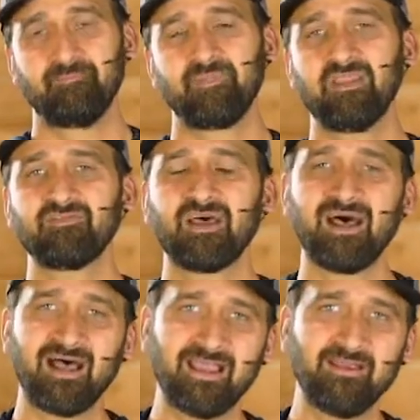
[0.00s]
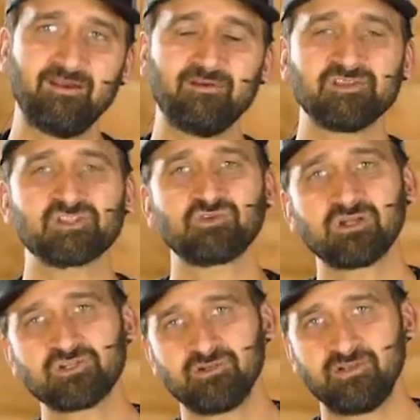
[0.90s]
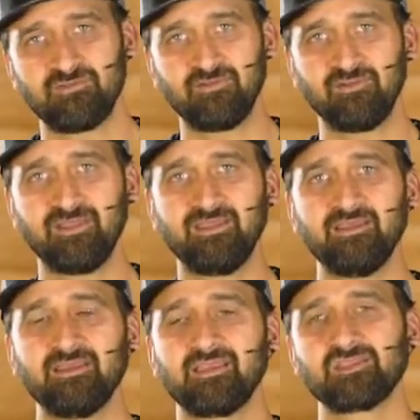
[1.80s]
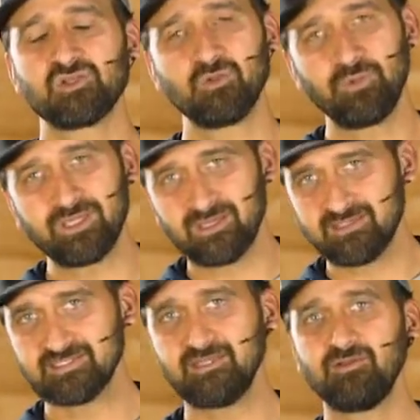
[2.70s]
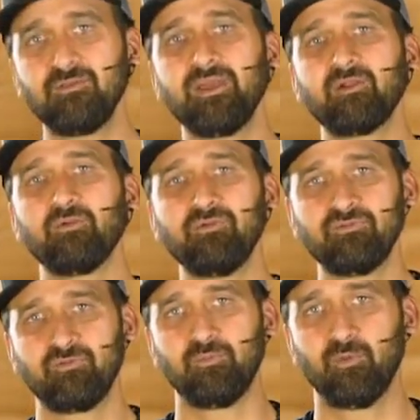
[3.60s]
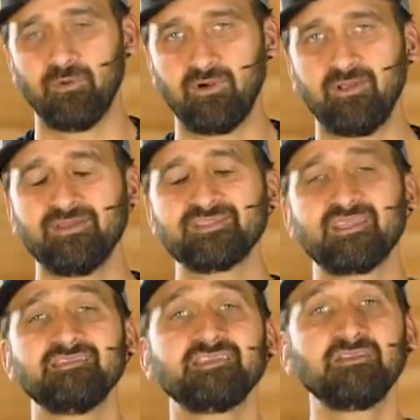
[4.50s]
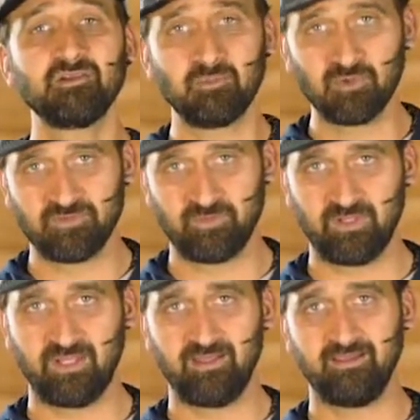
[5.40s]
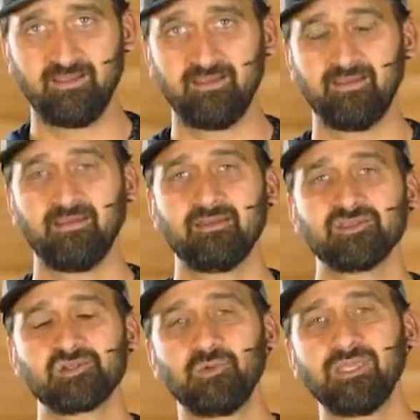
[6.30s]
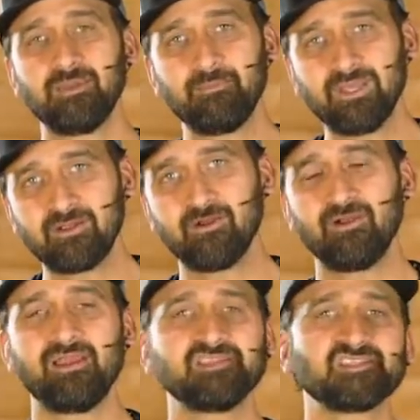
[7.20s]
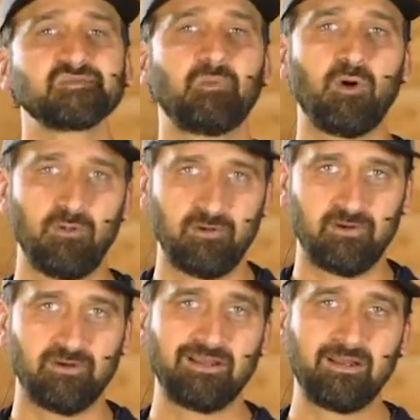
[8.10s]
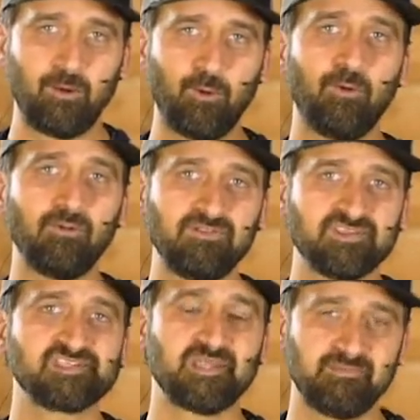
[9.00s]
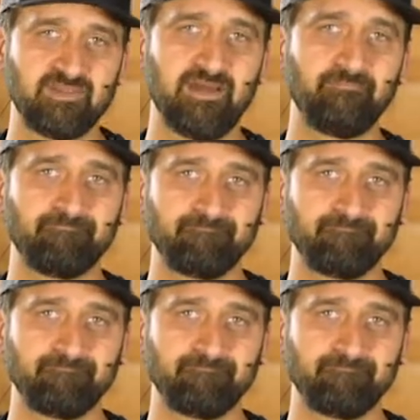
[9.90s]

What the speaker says: You have to hire and structure differently so that we can continue to make room for more, to continue to multiply, so we get bigger and smaller all at the same time.